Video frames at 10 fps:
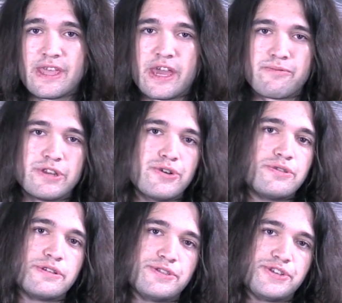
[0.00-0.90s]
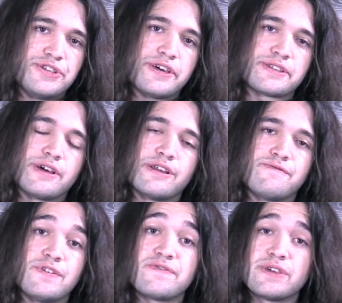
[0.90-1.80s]
And we knew the G T X
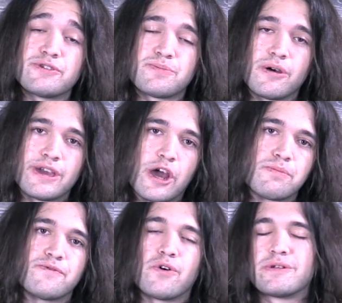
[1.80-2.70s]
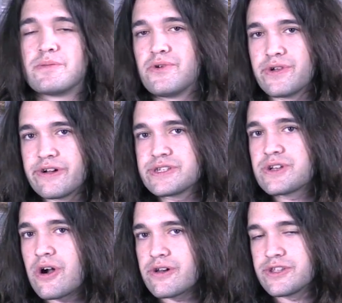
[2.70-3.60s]
nine fifty was probably outperforming the
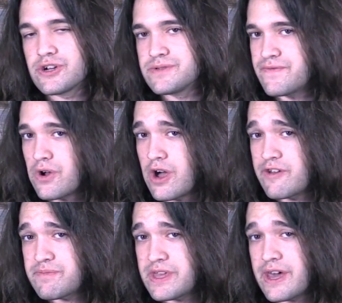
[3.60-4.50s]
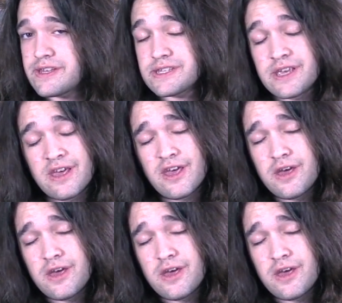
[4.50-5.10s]
Polaris card in terms of raw F P S.